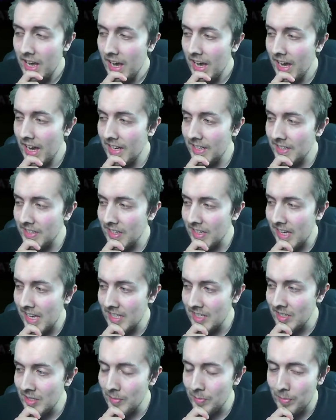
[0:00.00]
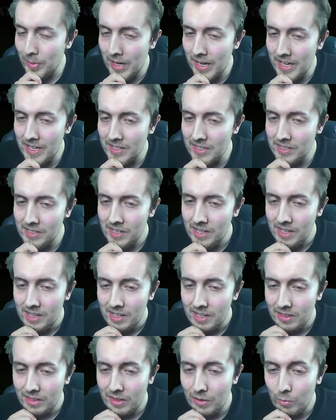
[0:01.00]
and getting players
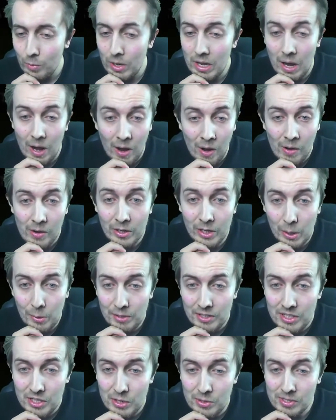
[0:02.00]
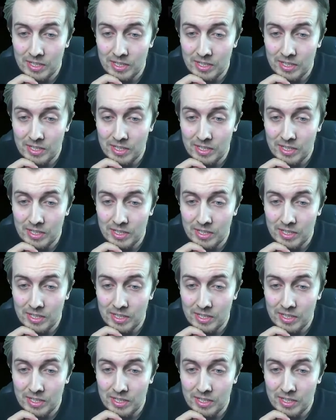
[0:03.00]
that we are going to use.